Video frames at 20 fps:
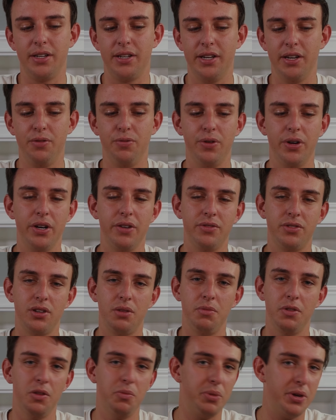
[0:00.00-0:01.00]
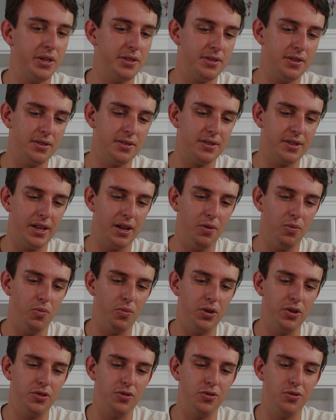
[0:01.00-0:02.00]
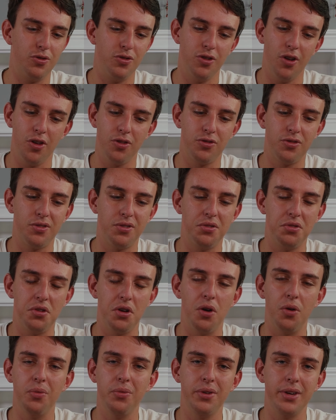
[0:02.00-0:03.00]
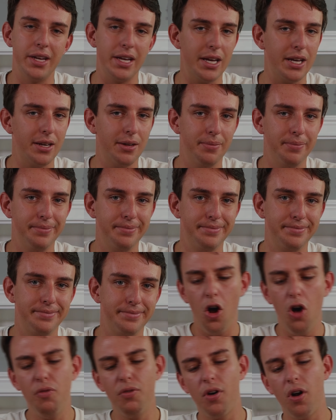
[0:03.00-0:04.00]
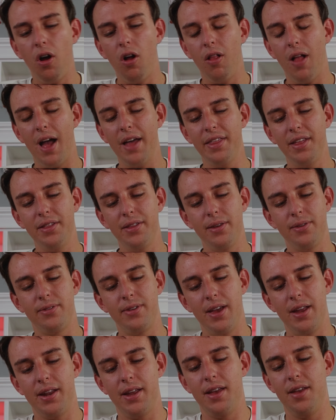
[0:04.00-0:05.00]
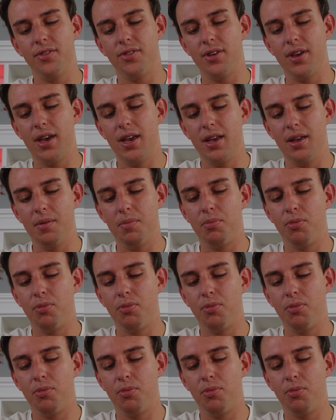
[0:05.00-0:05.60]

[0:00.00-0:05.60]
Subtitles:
and get rid of some of the pieces that we just don't need. Overall, I think this set is a